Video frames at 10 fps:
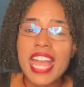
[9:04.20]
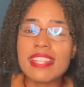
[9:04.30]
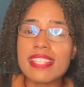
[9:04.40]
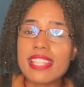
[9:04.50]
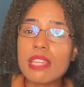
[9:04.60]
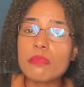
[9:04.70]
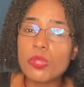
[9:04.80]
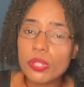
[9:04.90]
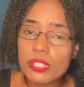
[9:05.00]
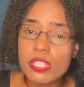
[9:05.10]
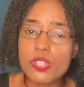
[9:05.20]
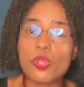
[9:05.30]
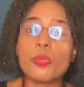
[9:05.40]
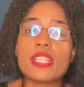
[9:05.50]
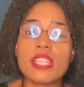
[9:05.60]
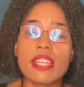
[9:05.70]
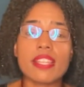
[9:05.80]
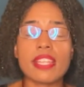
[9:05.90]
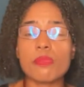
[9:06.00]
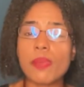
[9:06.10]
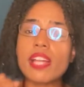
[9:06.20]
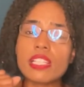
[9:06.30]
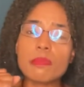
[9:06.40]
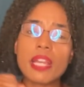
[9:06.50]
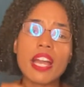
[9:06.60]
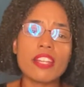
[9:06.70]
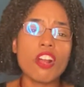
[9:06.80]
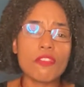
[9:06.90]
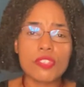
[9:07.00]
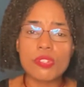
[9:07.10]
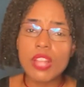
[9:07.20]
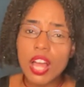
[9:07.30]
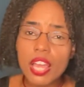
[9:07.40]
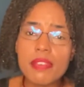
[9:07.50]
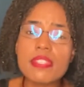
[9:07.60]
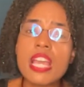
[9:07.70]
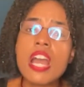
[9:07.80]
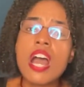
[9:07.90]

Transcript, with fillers: and the same loyalists who would say that they rallied behind officer lives